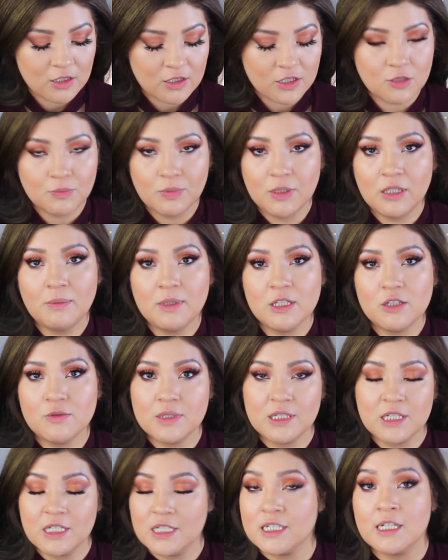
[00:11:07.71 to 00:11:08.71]
So pretty much
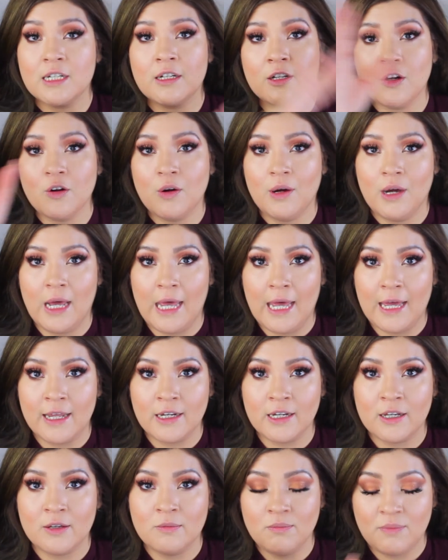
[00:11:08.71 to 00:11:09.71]
we're just gonna go ahead
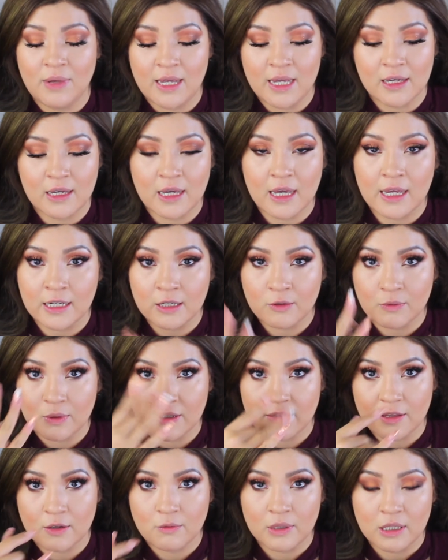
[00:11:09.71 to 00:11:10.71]
and bake
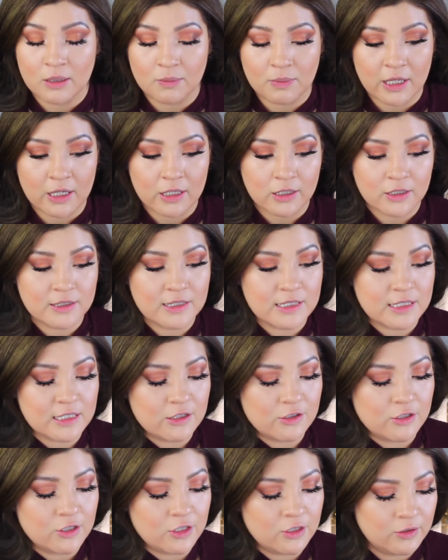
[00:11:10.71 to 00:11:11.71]
anywhere that we applied
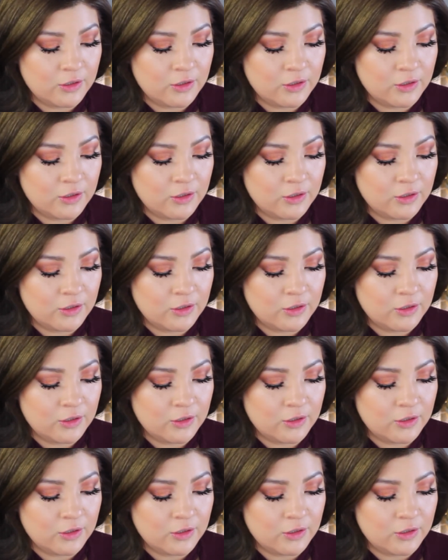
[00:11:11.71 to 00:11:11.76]
concealer.